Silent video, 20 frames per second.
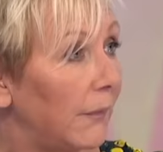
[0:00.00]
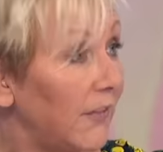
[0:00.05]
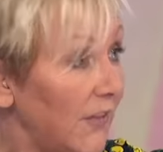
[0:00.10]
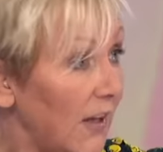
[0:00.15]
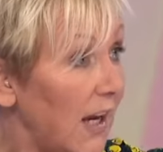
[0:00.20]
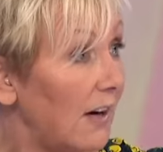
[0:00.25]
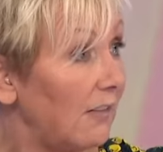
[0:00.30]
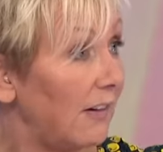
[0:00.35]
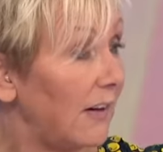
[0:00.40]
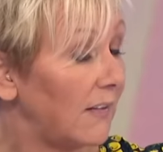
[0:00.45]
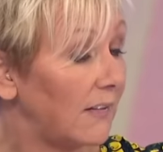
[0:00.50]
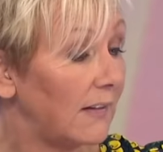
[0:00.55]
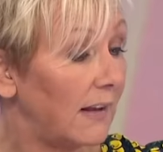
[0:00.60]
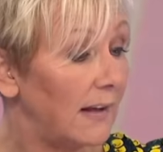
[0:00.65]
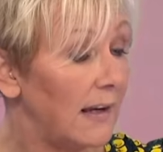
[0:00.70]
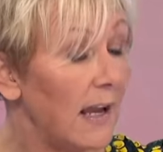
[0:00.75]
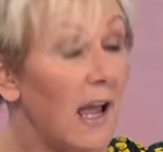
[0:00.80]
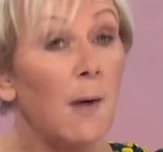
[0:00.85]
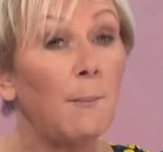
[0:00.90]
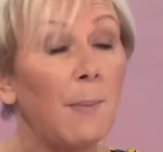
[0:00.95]

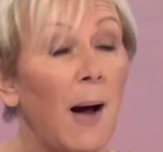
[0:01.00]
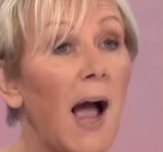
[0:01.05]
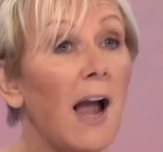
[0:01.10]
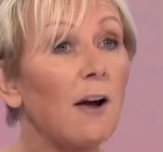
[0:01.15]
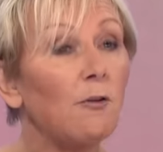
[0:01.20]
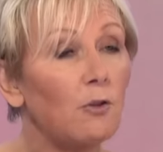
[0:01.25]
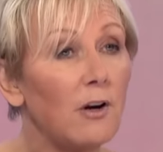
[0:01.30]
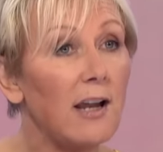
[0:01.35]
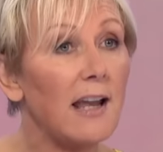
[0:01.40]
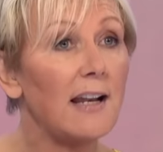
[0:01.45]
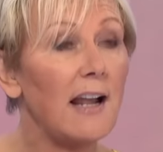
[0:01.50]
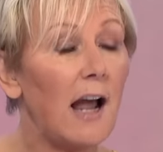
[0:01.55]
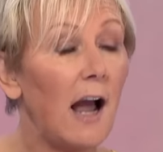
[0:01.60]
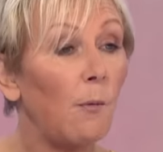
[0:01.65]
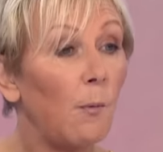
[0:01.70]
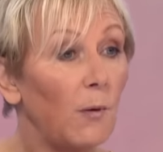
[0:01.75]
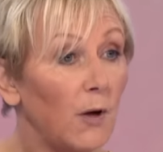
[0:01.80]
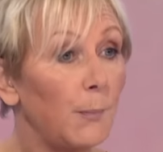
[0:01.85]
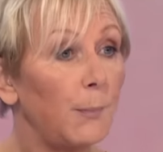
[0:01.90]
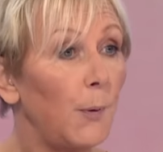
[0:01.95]
Seriously. But I
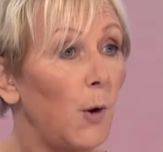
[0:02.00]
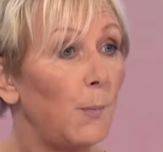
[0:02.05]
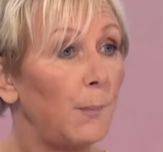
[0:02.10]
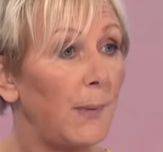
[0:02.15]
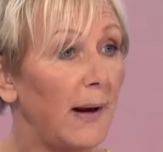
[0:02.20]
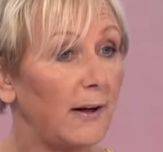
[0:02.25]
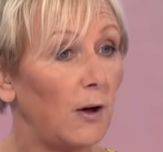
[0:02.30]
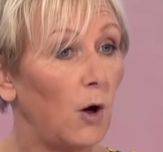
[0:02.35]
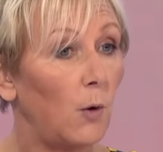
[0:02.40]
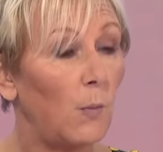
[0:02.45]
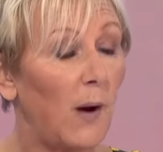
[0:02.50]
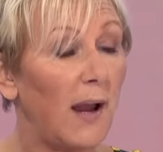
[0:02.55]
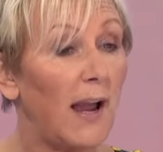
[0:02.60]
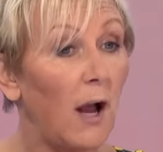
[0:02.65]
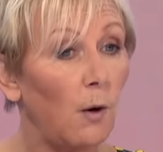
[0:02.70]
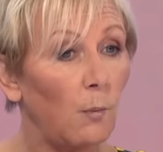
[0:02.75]
want to put back on weight.